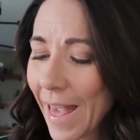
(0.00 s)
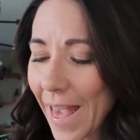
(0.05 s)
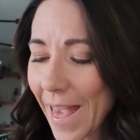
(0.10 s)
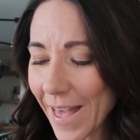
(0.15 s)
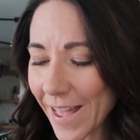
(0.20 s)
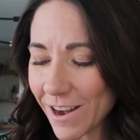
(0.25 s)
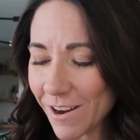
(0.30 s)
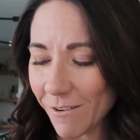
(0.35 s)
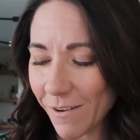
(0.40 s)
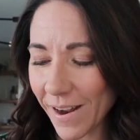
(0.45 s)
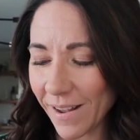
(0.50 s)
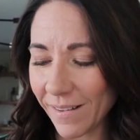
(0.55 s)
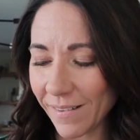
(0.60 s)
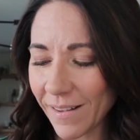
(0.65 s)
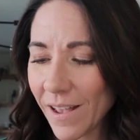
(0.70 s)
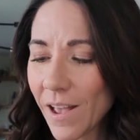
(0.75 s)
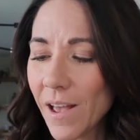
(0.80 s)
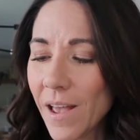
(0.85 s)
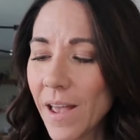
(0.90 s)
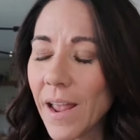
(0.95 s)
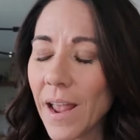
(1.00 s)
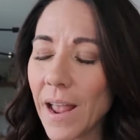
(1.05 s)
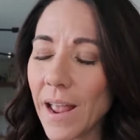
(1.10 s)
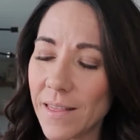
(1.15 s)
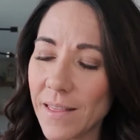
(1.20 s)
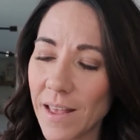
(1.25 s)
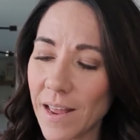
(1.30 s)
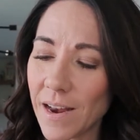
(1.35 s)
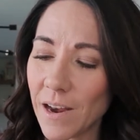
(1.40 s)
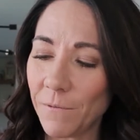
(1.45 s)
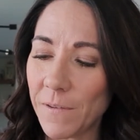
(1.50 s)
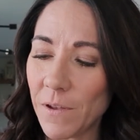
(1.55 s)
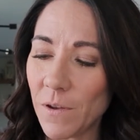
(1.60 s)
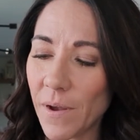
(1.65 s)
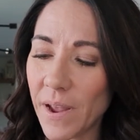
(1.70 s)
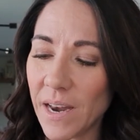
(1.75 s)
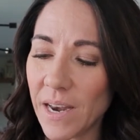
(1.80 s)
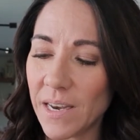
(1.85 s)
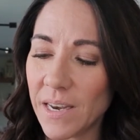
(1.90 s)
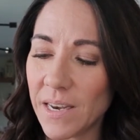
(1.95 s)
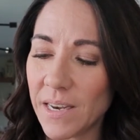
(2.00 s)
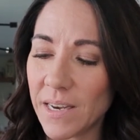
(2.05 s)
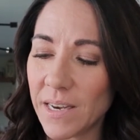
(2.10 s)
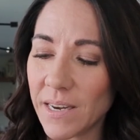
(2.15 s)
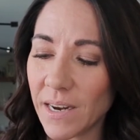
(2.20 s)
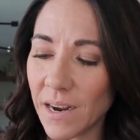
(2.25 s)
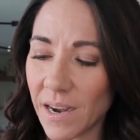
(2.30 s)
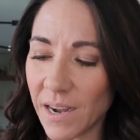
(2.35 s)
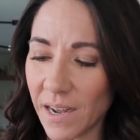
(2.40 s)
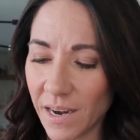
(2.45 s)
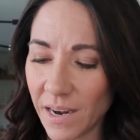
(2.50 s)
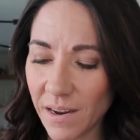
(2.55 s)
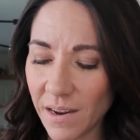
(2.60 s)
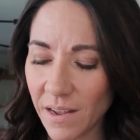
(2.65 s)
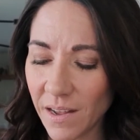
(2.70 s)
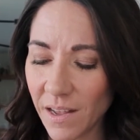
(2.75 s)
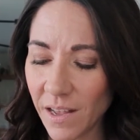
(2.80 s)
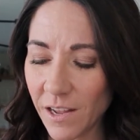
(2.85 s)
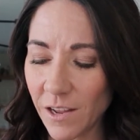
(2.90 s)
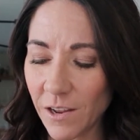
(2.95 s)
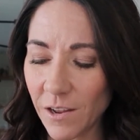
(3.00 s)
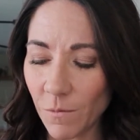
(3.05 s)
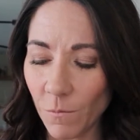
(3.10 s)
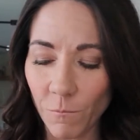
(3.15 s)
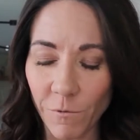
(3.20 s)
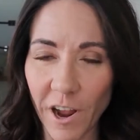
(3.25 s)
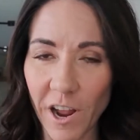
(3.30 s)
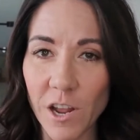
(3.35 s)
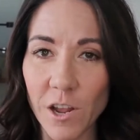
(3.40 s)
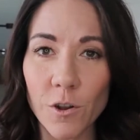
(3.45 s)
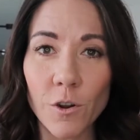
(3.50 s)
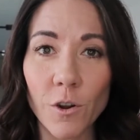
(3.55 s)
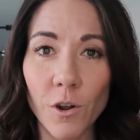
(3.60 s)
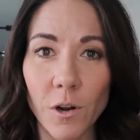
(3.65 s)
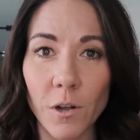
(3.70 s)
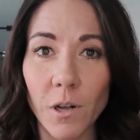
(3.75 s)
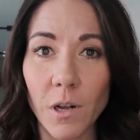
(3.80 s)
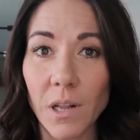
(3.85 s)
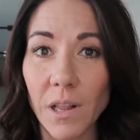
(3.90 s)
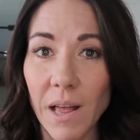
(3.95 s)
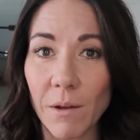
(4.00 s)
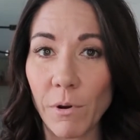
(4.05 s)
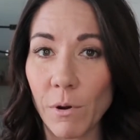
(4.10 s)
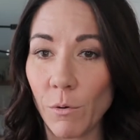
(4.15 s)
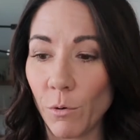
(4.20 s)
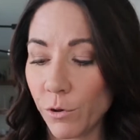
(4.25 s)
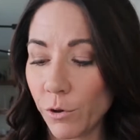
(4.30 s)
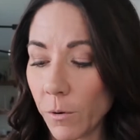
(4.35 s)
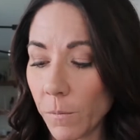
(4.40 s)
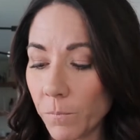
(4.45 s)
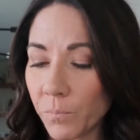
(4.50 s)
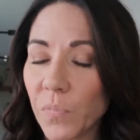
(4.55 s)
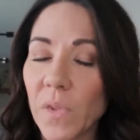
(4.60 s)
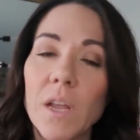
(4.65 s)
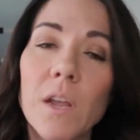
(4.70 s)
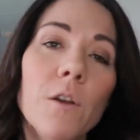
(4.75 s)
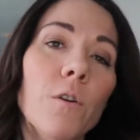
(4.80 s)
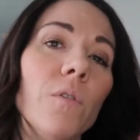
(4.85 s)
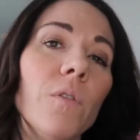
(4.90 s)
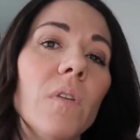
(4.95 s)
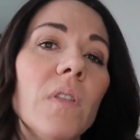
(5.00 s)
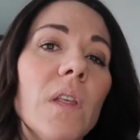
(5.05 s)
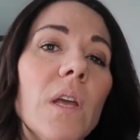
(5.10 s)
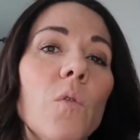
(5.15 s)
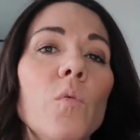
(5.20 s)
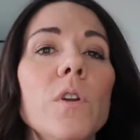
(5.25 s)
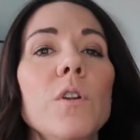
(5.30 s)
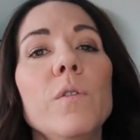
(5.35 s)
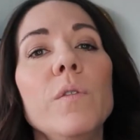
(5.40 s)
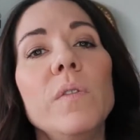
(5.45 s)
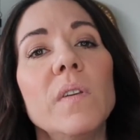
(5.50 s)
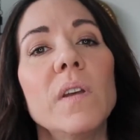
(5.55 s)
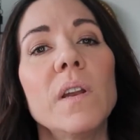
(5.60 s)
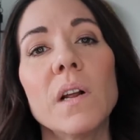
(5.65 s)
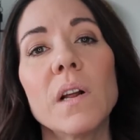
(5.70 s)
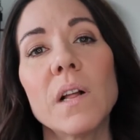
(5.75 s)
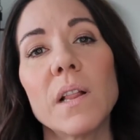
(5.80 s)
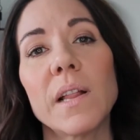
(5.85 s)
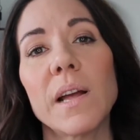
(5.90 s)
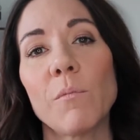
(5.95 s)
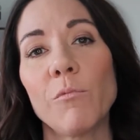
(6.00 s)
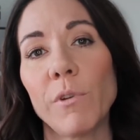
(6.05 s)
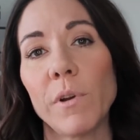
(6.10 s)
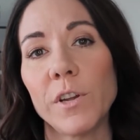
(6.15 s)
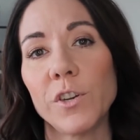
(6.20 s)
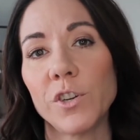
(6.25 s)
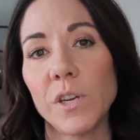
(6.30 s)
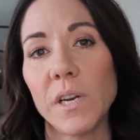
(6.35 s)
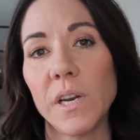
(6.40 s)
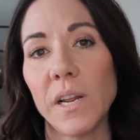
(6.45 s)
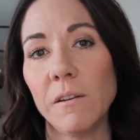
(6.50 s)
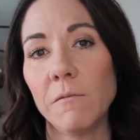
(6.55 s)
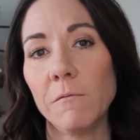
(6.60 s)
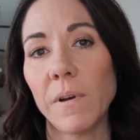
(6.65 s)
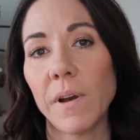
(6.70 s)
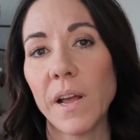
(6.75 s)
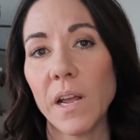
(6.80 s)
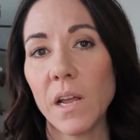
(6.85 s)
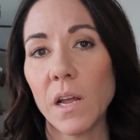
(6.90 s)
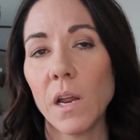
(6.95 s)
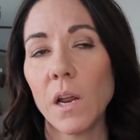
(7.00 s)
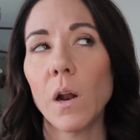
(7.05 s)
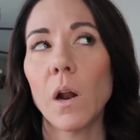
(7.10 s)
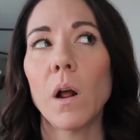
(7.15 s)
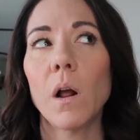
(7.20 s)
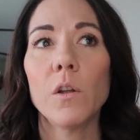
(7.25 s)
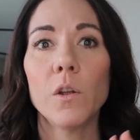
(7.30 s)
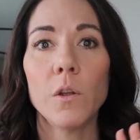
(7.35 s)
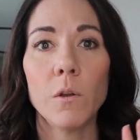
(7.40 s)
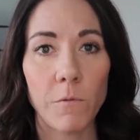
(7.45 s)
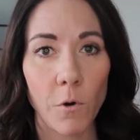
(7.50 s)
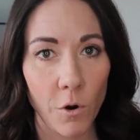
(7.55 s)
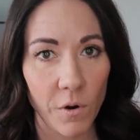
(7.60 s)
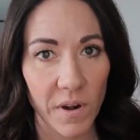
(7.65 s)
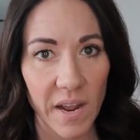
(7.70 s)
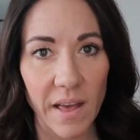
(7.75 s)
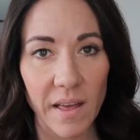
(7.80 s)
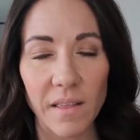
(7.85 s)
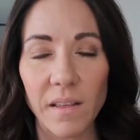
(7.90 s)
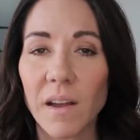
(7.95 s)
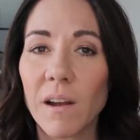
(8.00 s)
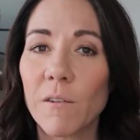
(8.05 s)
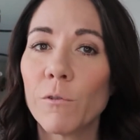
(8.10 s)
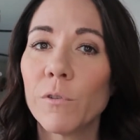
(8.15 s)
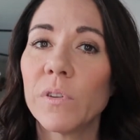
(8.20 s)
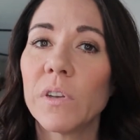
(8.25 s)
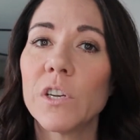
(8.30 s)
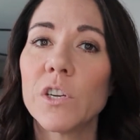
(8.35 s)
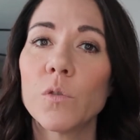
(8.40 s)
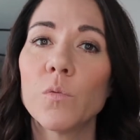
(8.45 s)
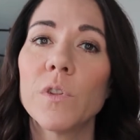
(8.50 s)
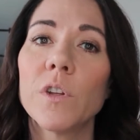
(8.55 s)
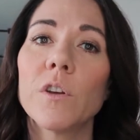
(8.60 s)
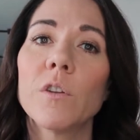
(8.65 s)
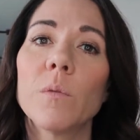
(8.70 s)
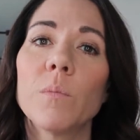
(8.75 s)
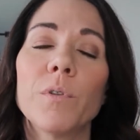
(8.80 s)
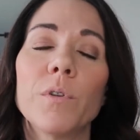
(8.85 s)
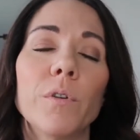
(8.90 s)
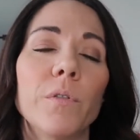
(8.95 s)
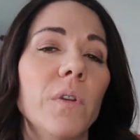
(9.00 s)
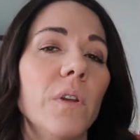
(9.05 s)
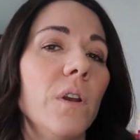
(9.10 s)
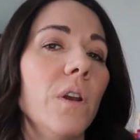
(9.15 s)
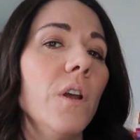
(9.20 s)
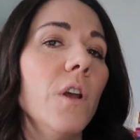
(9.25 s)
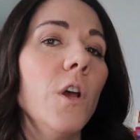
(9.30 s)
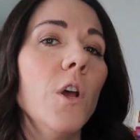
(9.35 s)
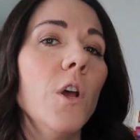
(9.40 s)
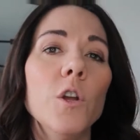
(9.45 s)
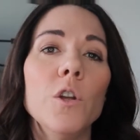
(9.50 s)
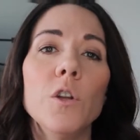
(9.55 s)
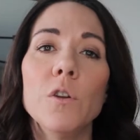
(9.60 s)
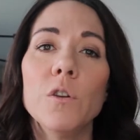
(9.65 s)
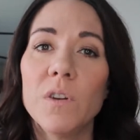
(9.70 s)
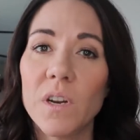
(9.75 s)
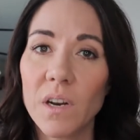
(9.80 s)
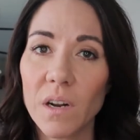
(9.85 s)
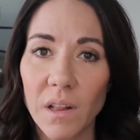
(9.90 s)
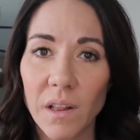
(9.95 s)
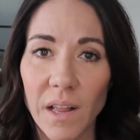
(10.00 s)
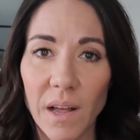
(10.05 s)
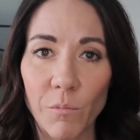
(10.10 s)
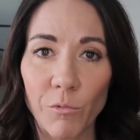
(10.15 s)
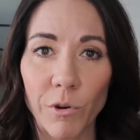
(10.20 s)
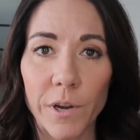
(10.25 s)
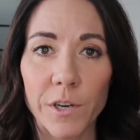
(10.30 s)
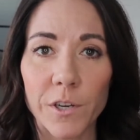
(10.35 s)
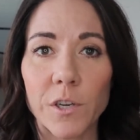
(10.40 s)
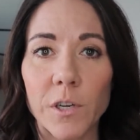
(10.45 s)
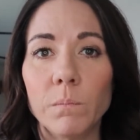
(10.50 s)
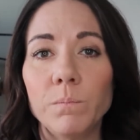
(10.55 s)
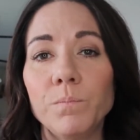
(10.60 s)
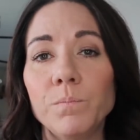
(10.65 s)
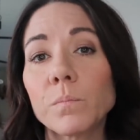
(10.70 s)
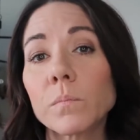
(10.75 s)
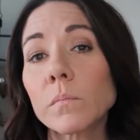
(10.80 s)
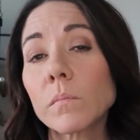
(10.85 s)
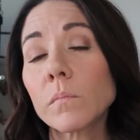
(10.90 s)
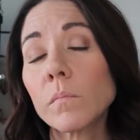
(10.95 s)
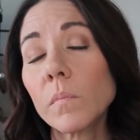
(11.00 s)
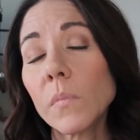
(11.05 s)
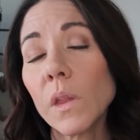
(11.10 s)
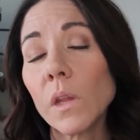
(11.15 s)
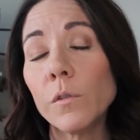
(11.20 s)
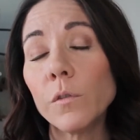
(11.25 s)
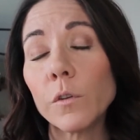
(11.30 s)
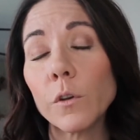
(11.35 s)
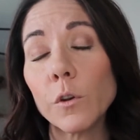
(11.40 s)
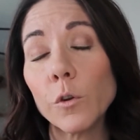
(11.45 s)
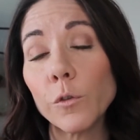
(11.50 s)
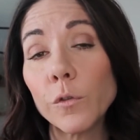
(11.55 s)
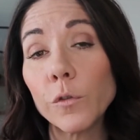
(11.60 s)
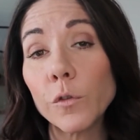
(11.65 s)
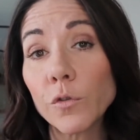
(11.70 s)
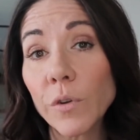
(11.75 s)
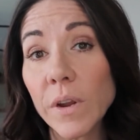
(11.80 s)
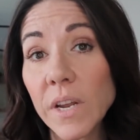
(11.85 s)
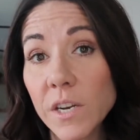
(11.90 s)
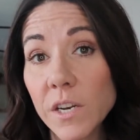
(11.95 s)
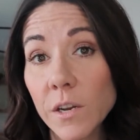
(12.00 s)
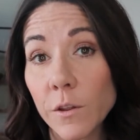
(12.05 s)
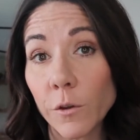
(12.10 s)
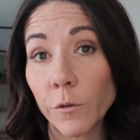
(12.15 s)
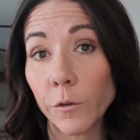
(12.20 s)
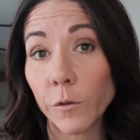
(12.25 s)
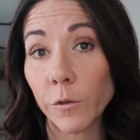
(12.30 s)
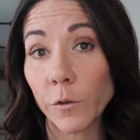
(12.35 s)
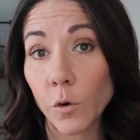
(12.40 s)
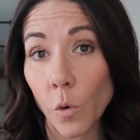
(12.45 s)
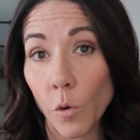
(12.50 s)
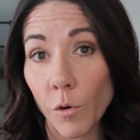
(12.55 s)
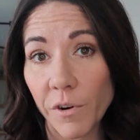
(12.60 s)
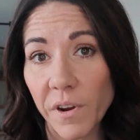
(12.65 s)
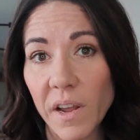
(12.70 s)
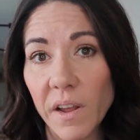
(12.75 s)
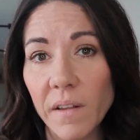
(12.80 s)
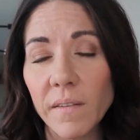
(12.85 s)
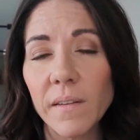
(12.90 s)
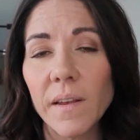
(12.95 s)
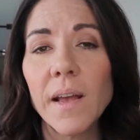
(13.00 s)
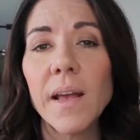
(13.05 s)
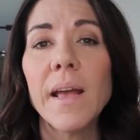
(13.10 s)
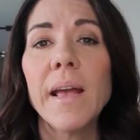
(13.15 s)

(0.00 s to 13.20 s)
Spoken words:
Anyways, and then if you hit done, right, you're gonna collaborate with her. Here's the thing, when you send a collaboration invite, you've already had a conversation with the other person, you did a collaboration, it's gonna go straight to their stories.